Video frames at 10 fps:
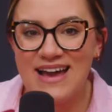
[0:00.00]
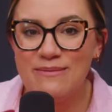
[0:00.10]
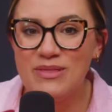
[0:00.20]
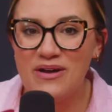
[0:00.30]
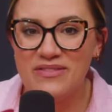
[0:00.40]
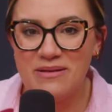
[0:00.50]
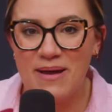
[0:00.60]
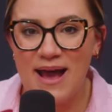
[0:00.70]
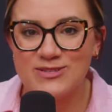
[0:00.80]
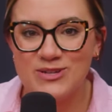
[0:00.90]
I am the online
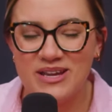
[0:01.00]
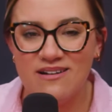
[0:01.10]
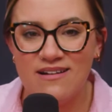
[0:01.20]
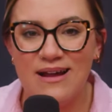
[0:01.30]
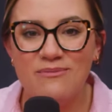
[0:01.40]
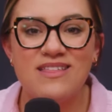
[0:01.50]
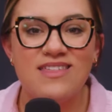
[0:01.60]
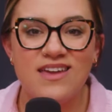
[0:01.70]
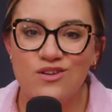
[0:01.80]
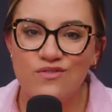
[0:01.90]
pastor here, and I want to
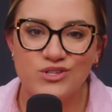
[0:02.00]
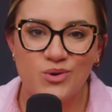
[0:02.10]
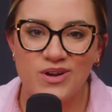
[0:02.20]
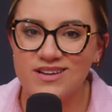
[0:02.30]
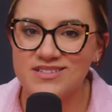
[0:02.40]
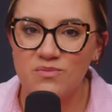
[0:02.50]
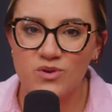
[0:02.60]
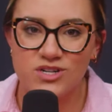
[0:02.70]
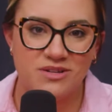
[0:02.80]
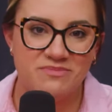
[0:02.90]
thank you for joining us in
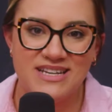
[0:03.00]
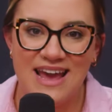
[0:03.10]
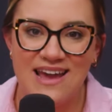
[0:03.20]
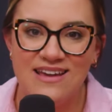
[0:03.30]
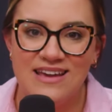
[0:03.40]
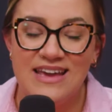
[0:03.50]
worship today.